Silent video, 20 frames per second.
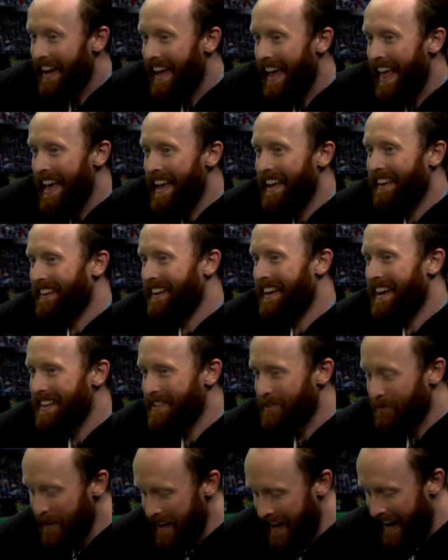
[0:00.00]

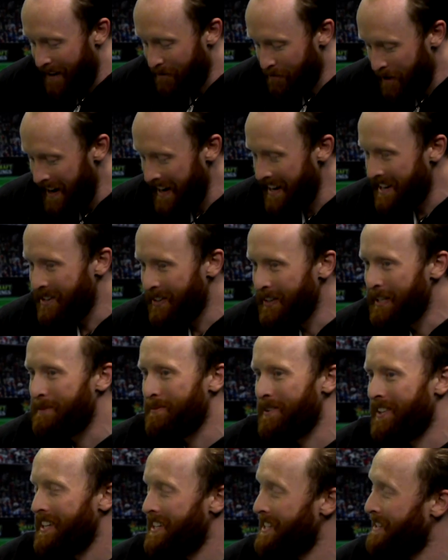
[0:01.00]
It really annoys
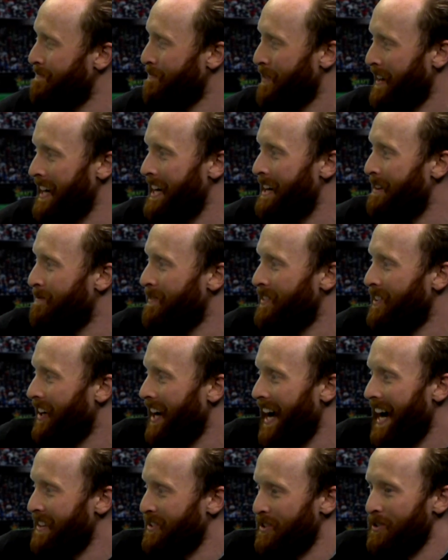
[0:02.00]
me that he didn't play him,
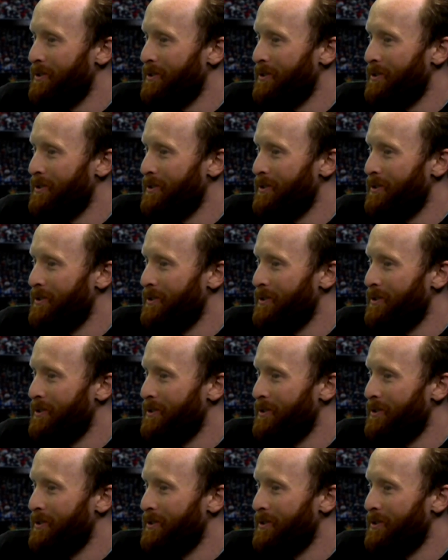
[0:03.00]
at all.